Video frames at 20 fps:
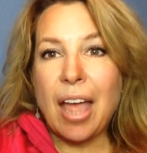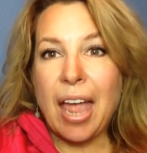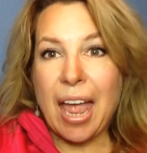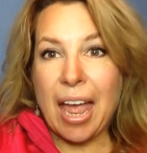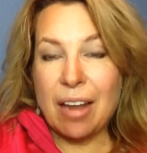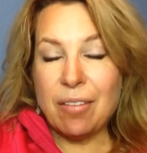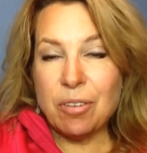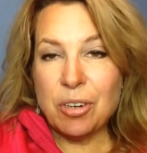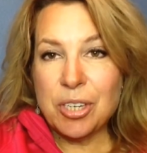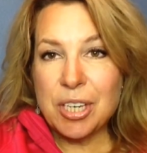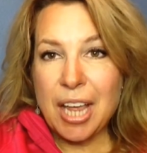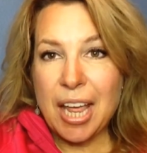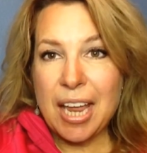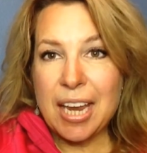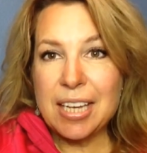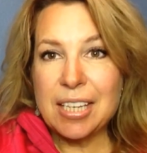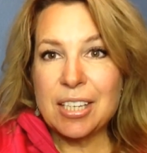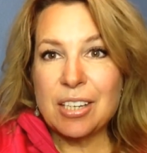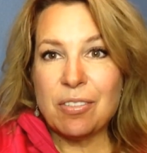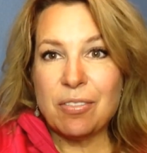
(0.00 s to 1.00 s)

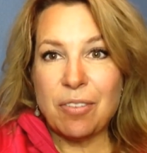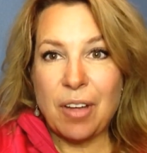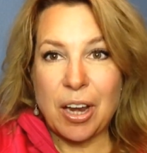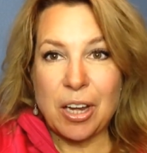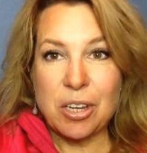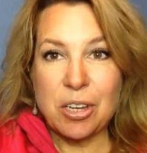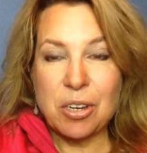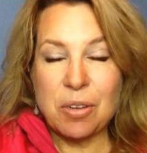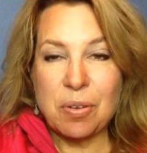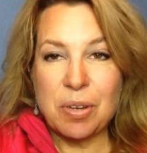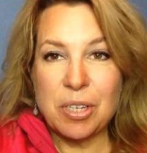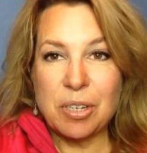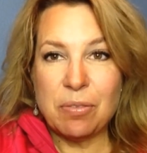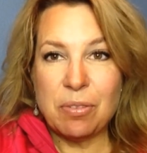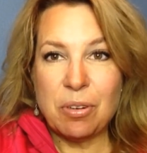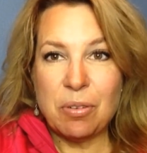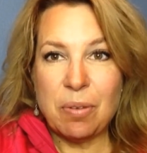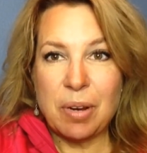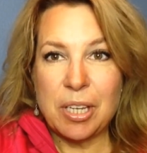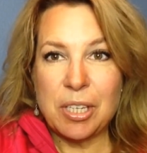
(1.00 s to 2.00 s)
Advertise, find new and
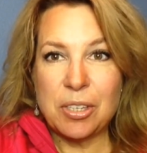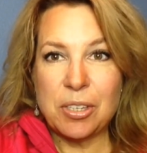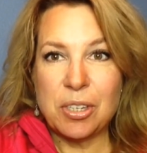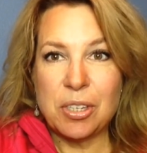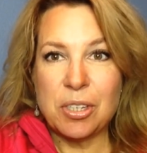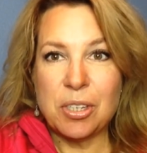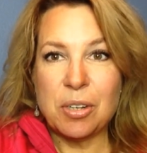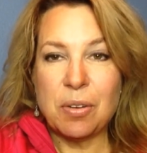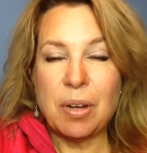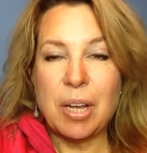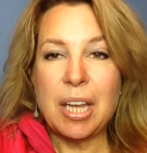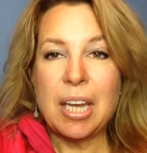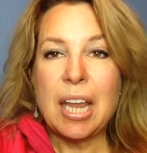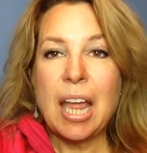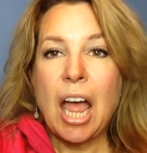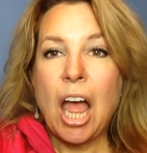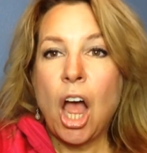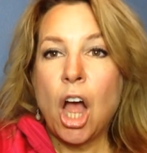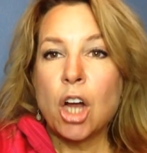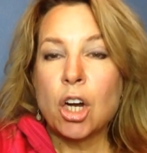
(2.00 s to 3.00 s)
different ways to do it.
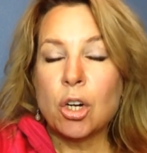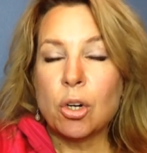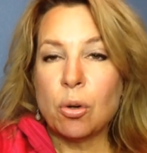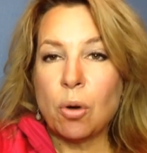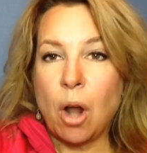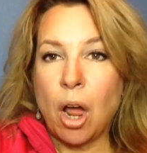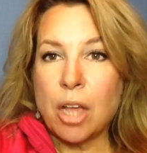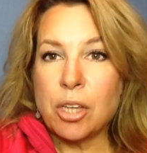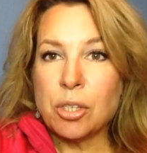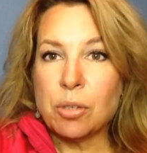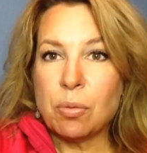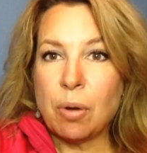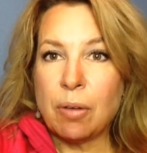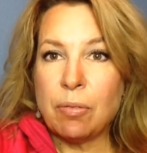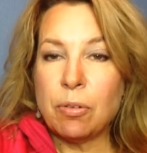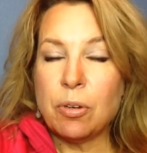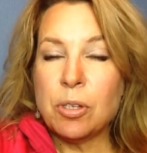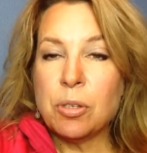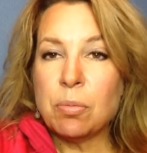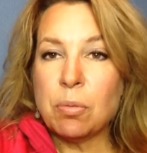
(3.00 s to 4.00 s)

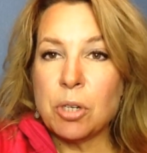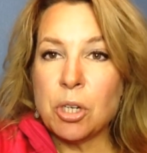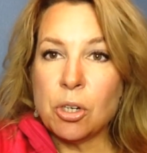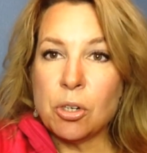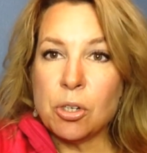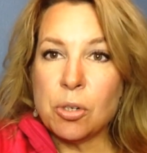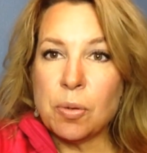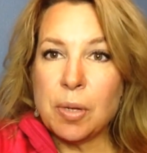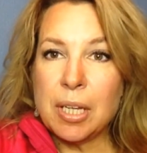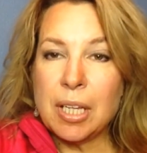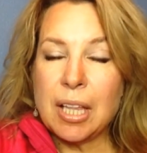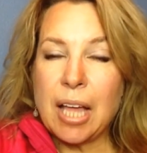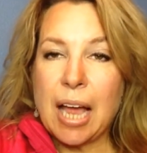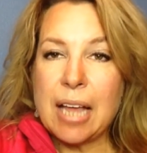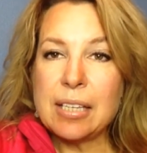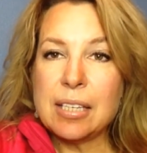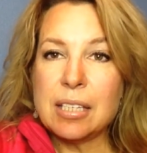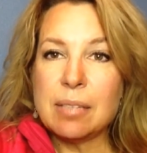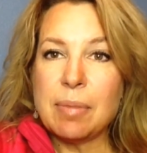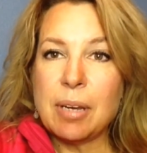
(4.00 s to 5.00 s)
Cross-reference when you're doing
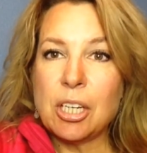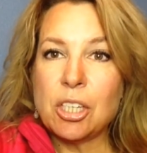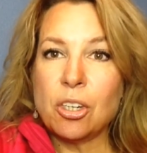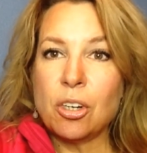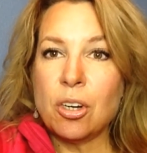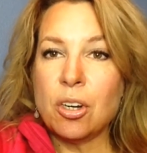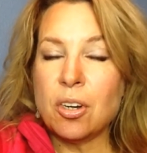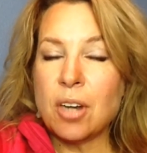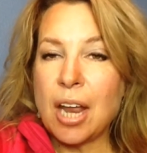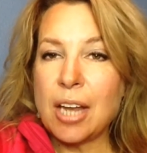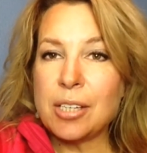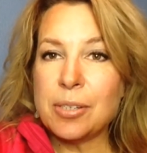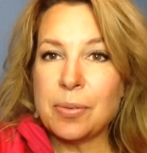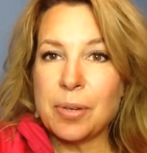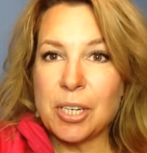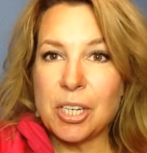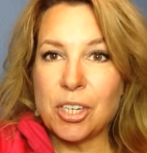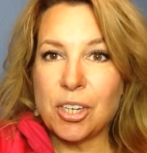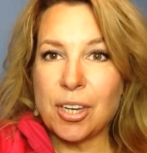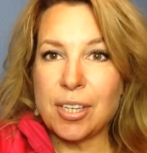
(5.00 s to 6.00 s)
classes. Make sure you're not
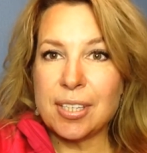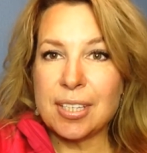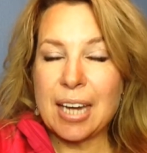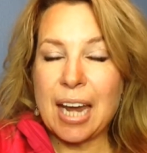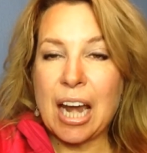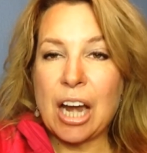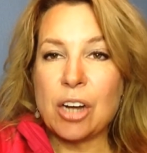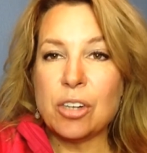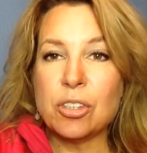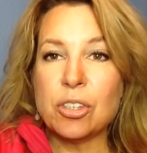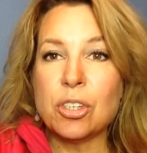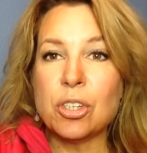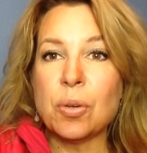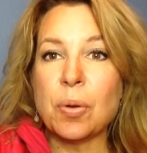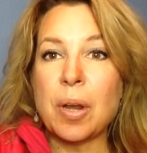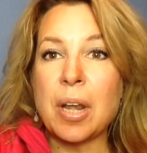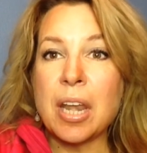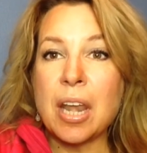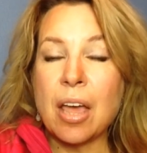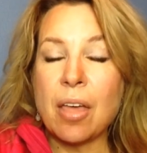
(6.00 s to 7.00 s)
doing just cards.
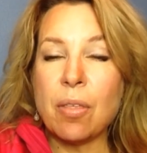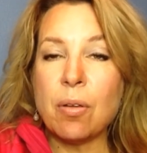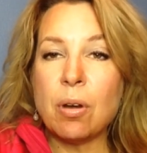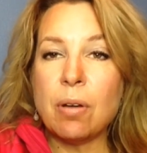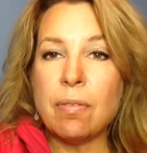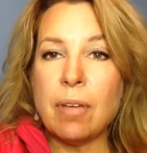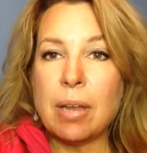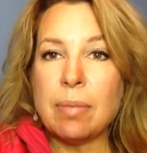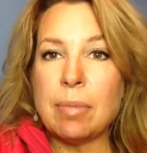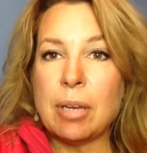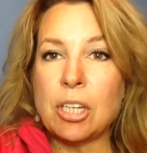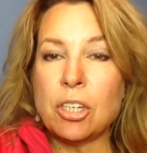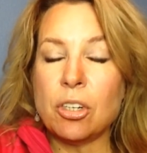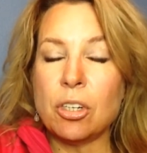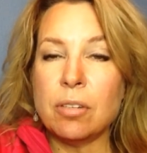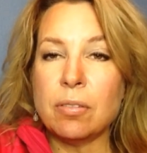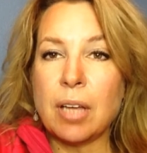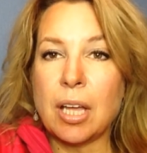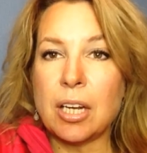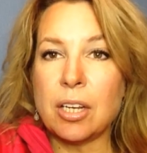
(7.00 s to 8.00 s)
Do another event. Make
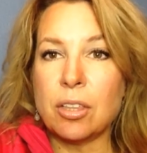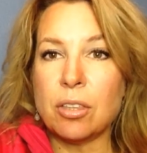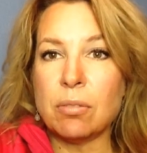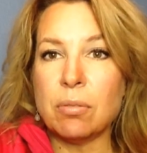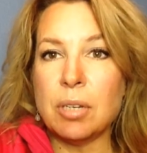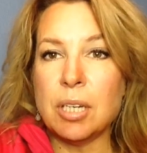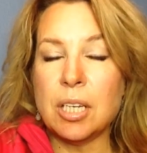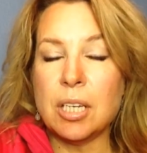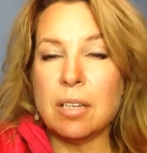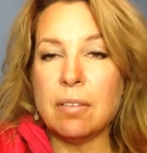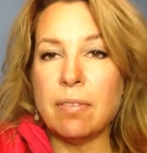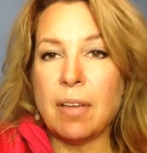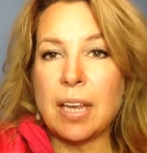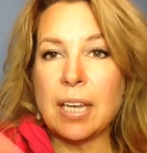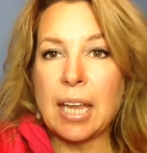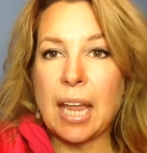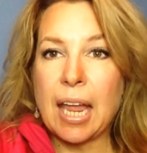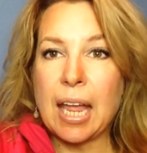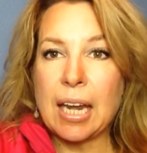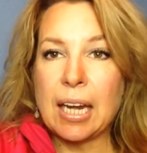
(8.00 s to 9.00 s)
sure you've got a 3D
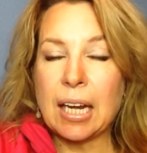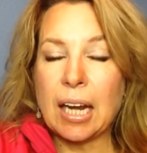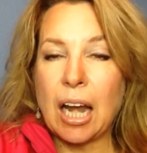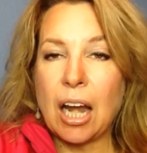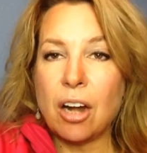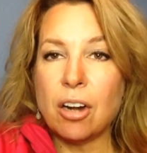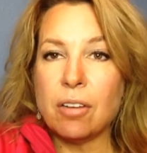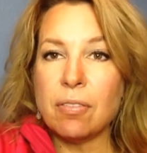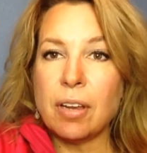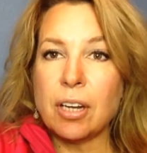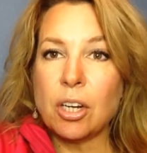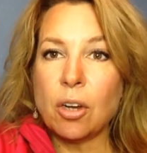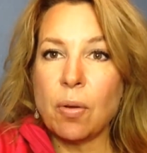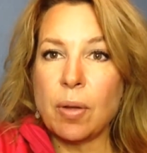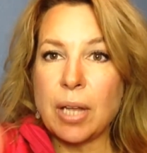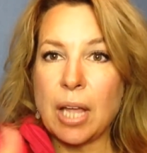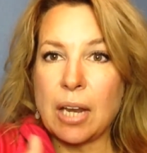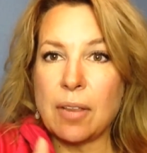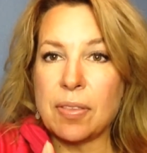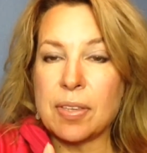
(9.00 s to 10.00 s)
event and a card event
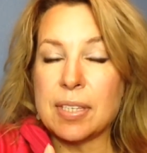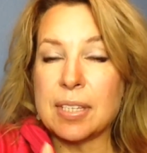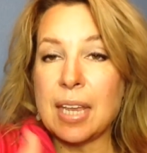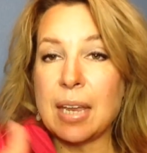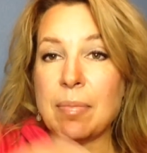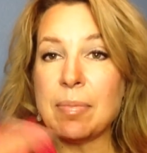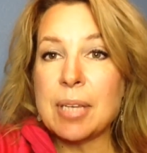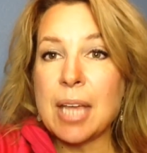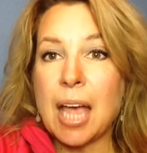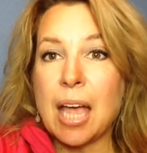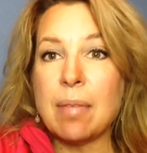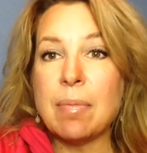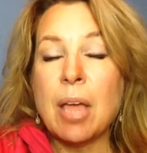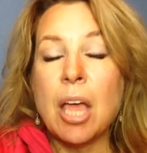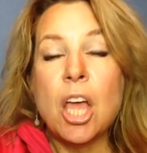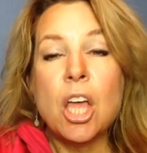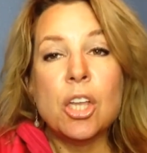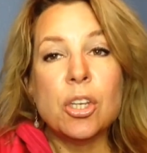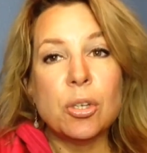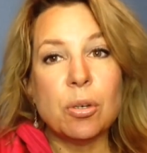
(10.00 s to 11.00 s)
going on at the same time
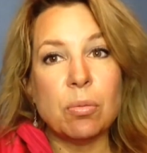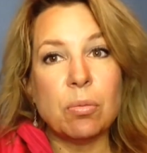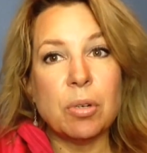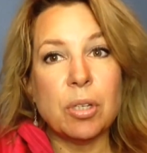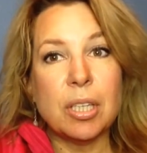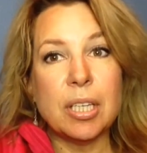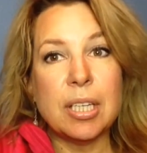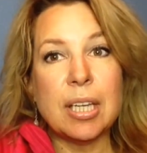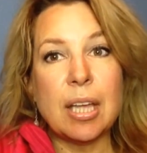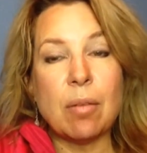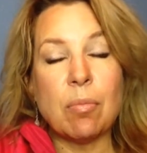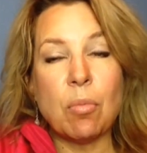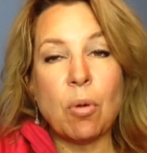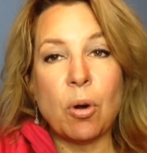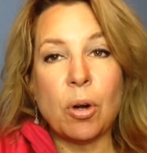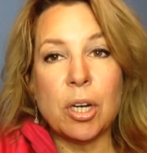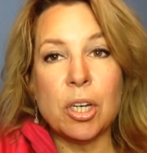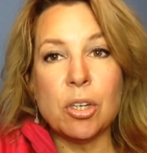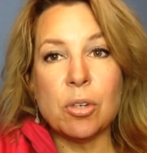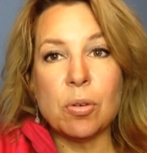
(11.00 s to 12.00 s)
to really get
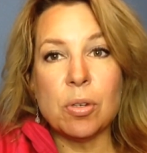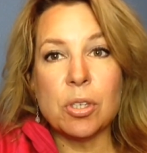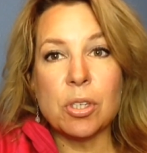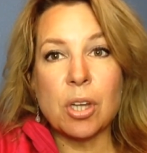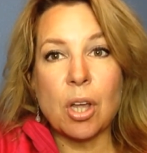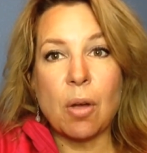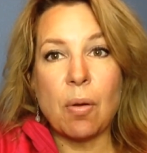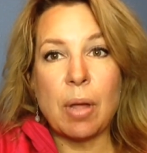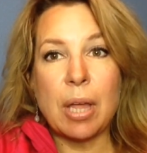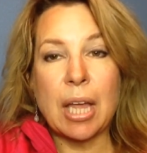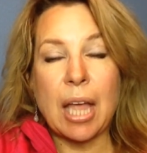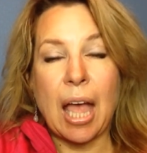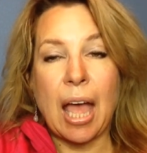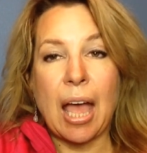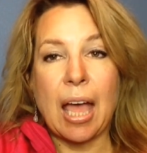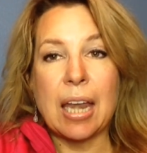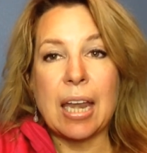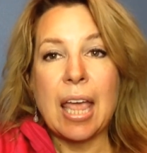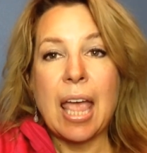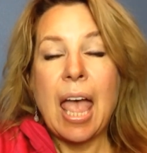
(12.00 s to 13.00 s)
more interest going
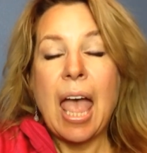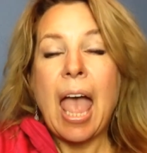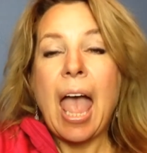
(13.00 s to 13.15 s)
on.